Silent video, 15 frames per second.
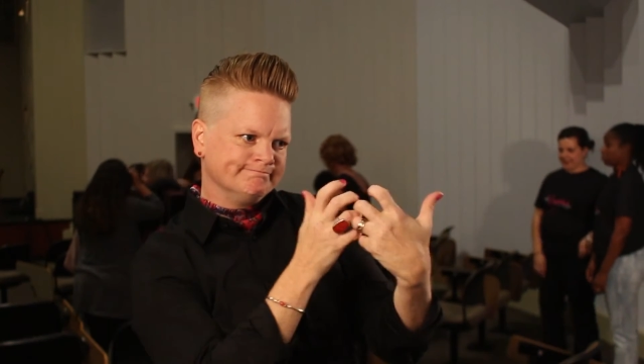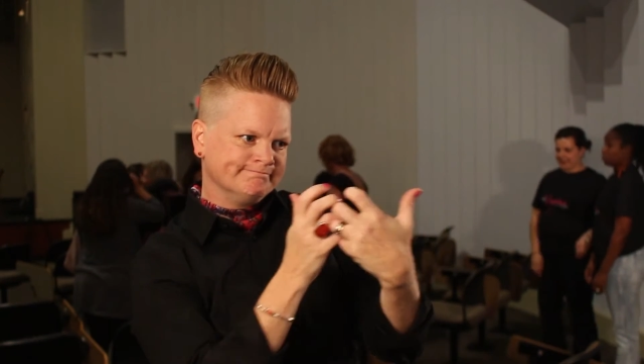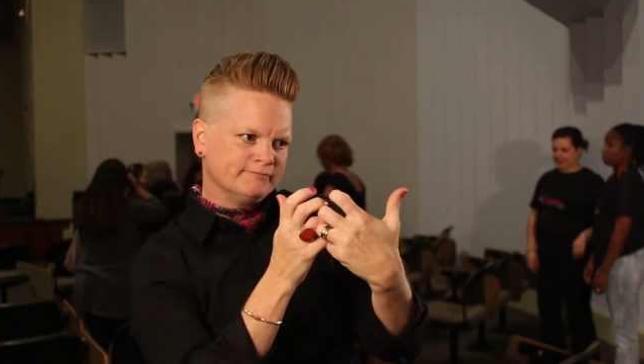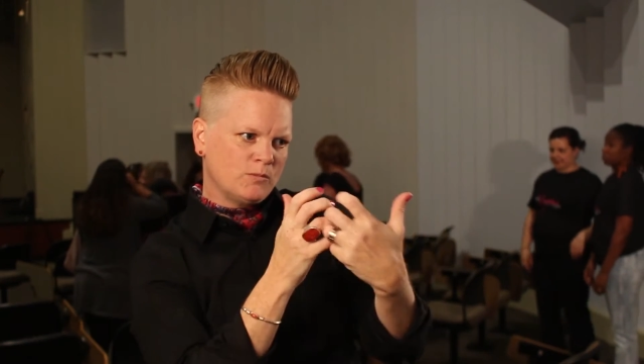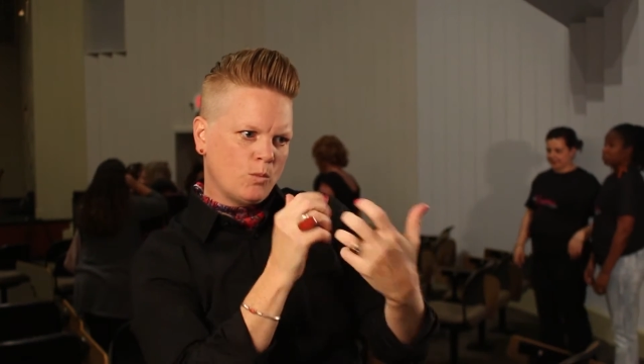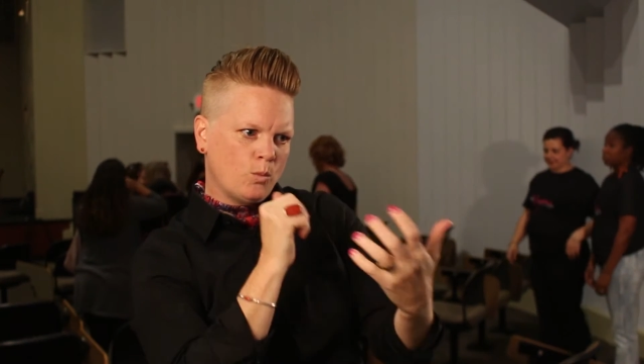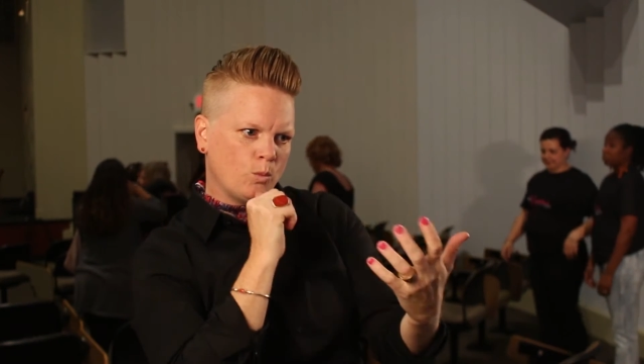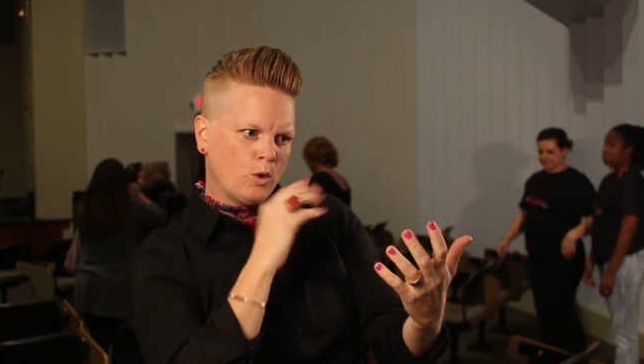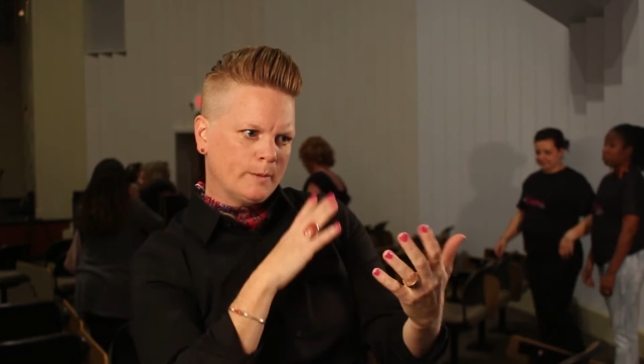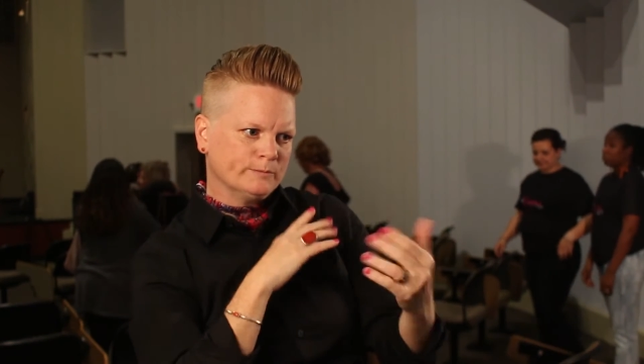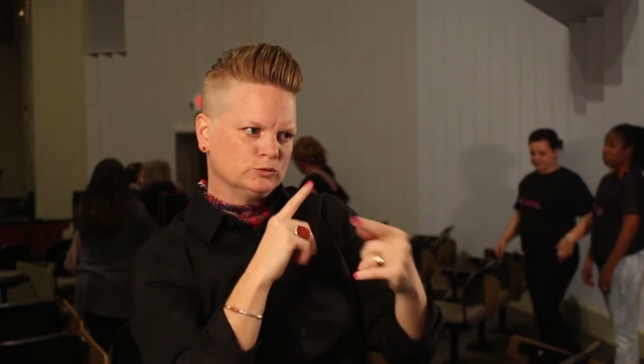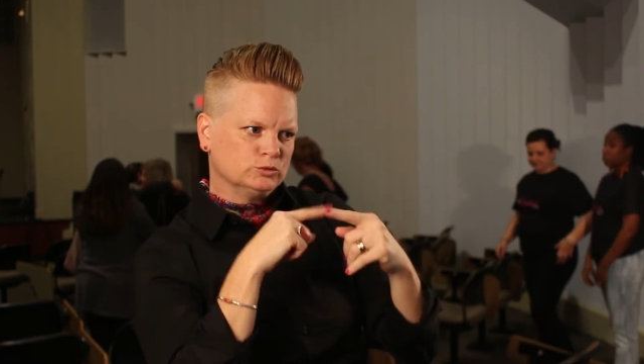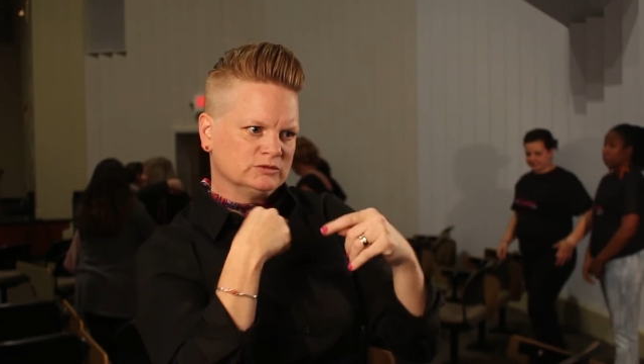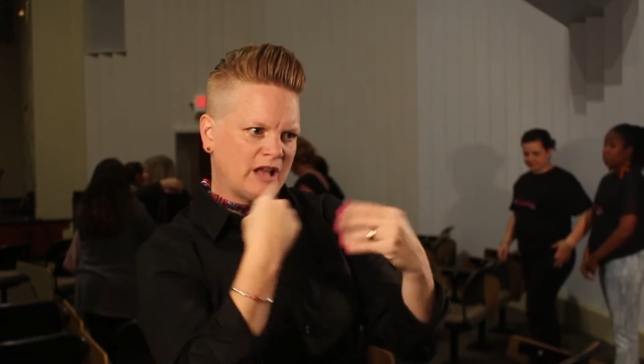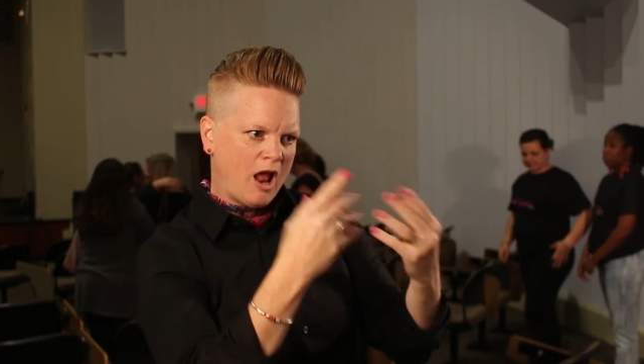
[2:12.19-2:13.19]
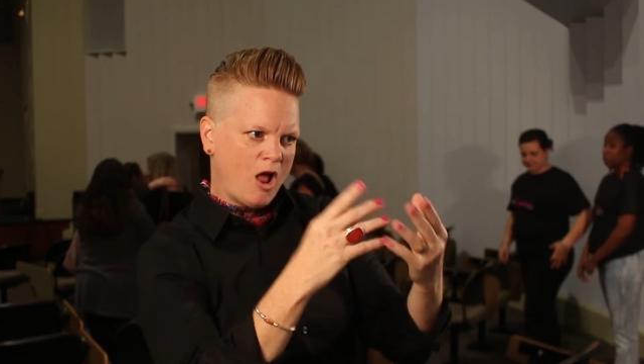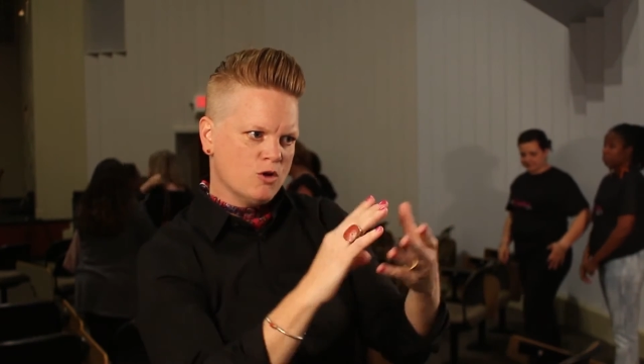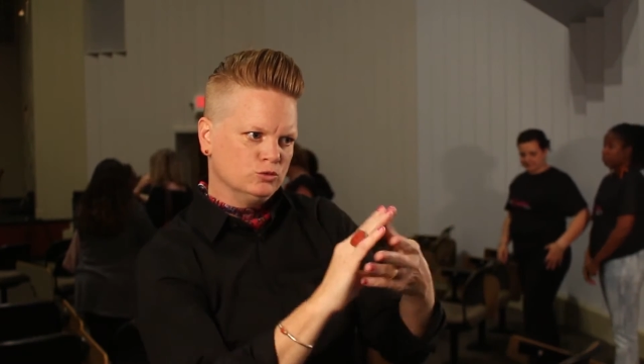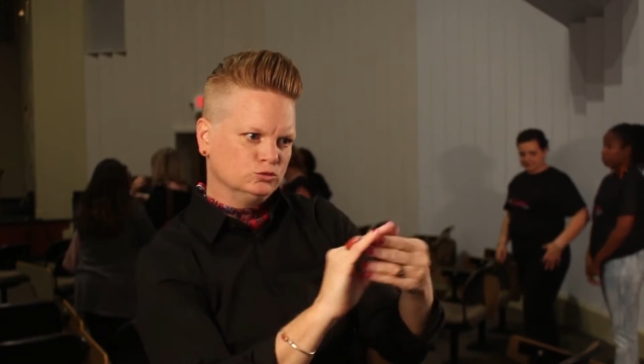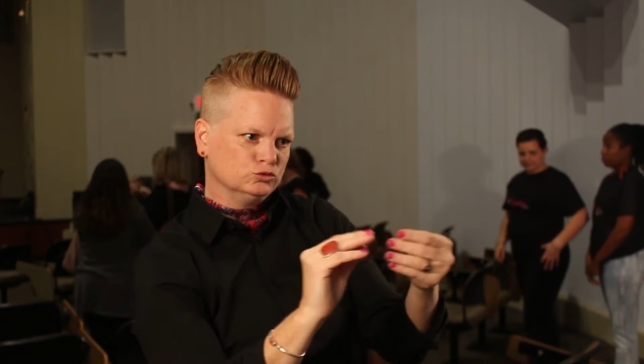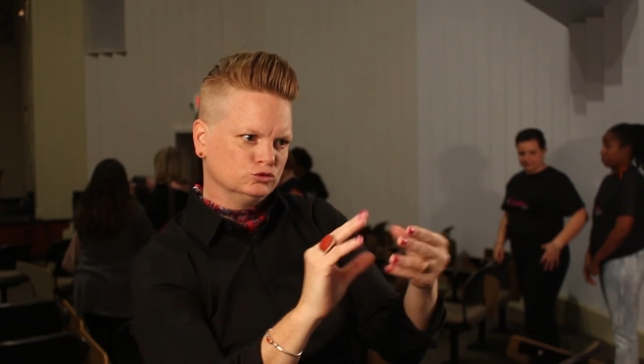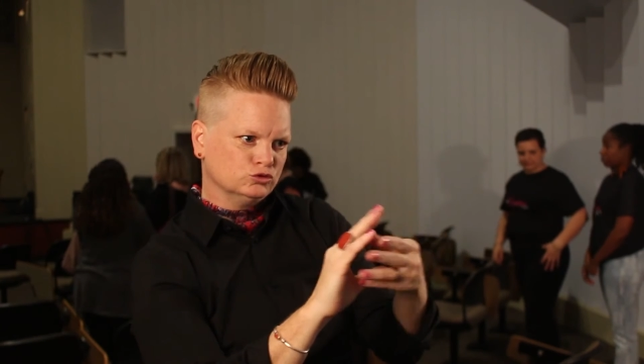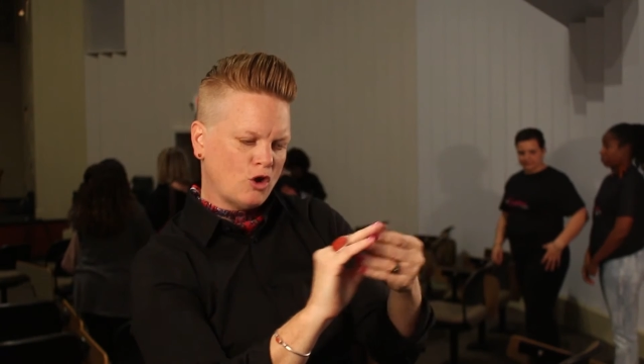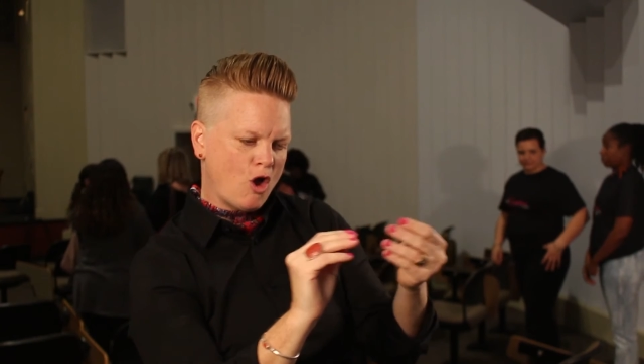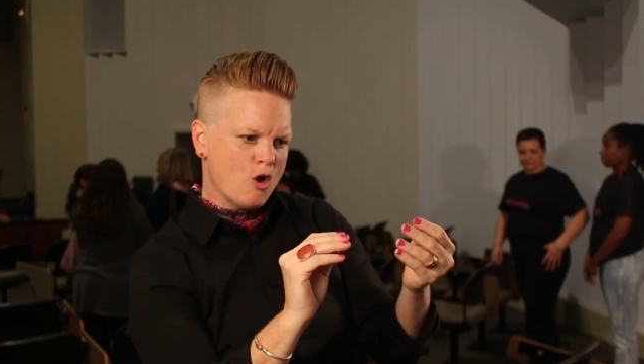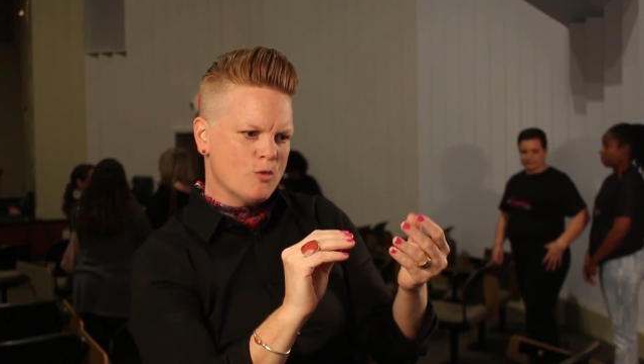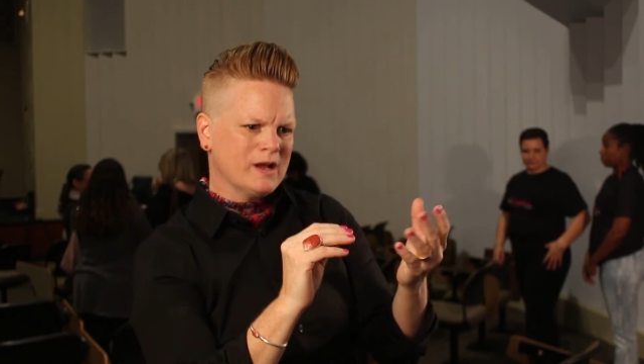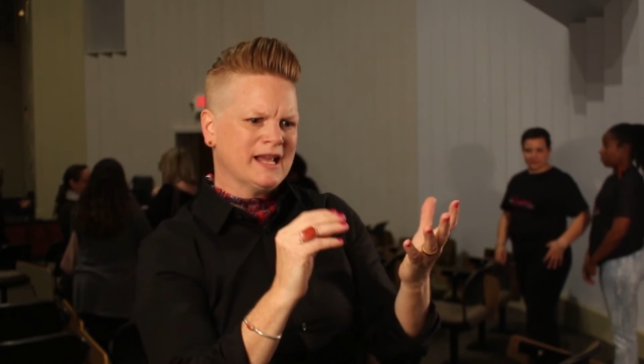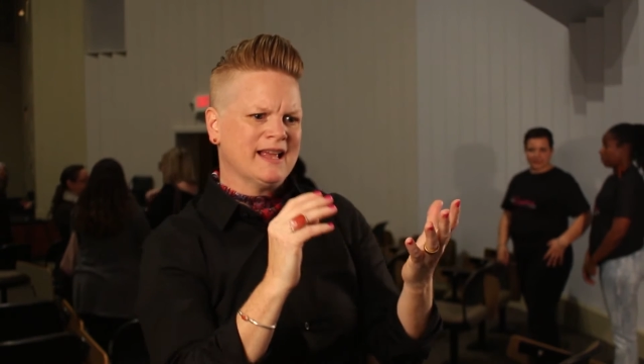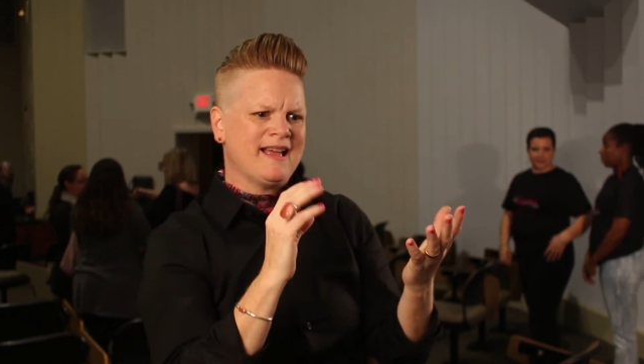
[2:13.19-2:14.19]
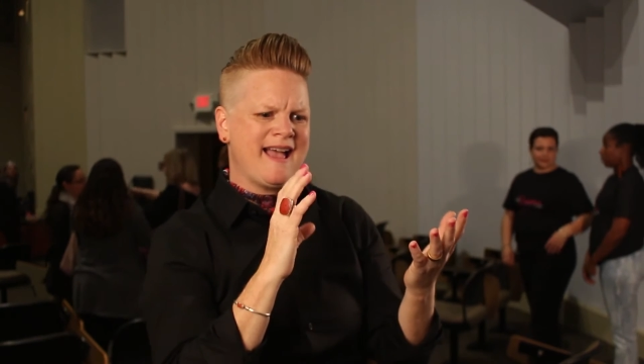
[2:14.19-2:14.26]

to match each story to each woman,